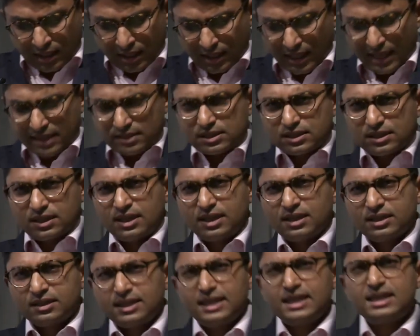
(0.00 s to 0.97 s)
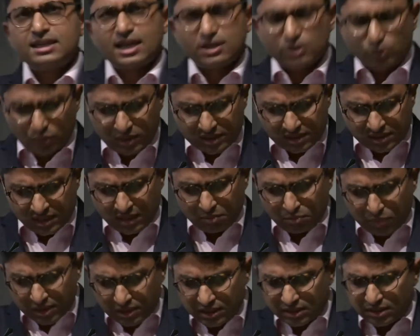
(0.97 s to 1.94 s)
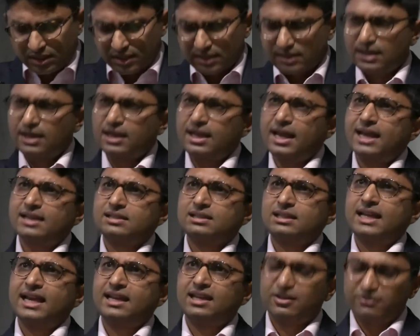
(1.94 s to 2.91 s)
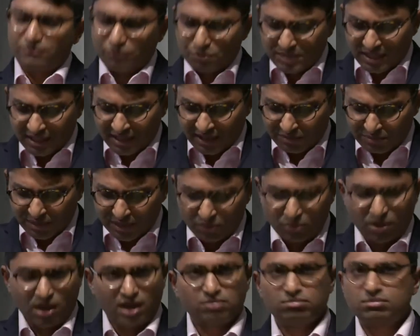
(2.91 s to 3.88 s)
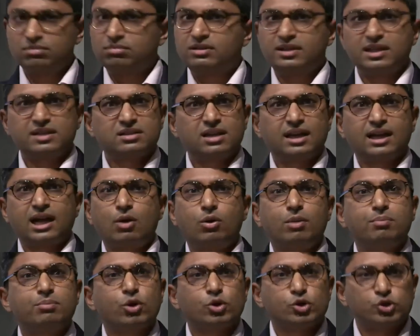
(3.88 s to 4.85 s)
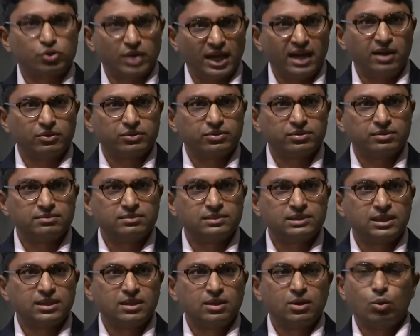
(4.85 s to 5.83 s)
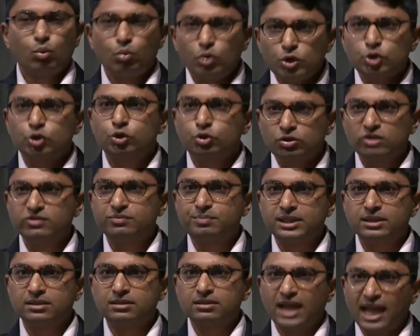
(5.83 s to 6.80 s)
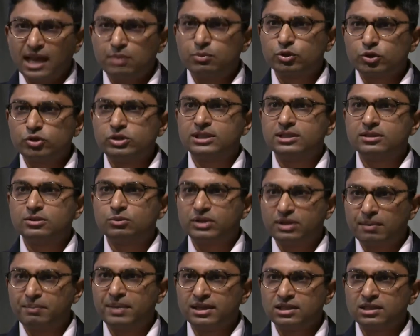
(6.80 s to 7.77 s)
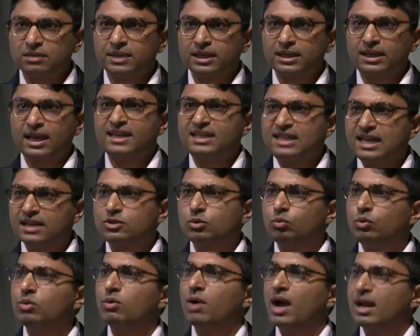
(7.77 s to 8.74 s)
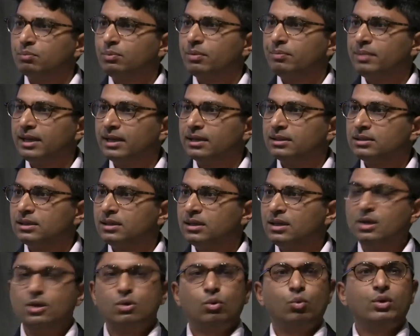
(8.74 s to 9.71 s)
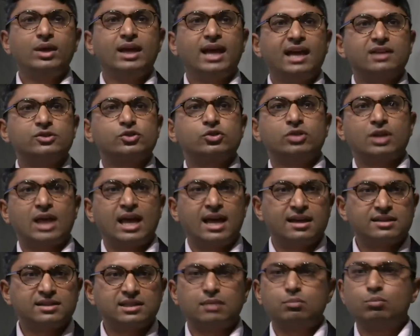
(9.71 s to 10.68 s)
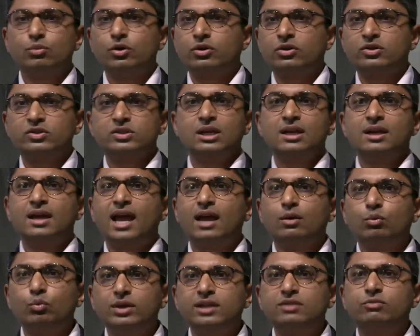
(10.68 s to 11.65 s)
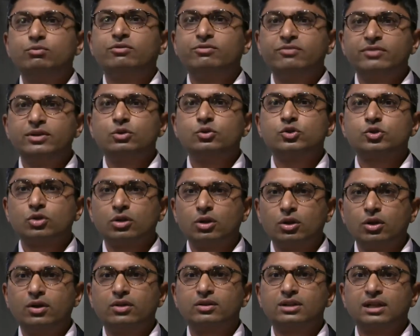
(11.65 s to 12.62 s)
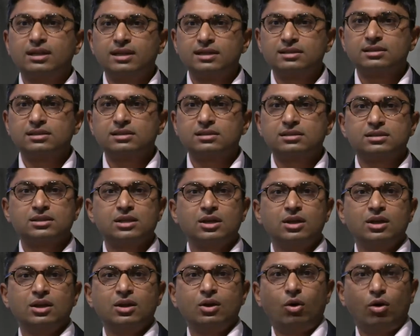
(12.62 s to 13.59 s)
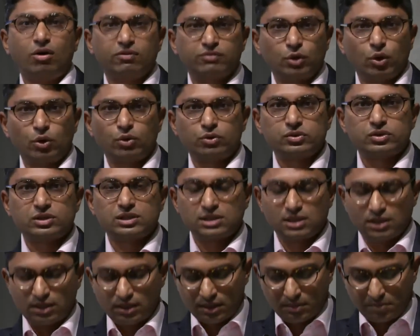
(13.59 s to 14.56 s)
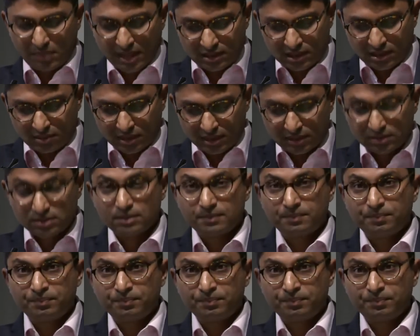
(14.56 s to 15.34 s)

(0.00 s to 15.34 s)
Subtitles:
And the inadequacies in particular that it has laid out for me have been around things like our approach to health. We should have been able to deal with a pandemic, yet we were unprepared. We had SARS and MERS, and we refused to learn the lessons of those pandemics.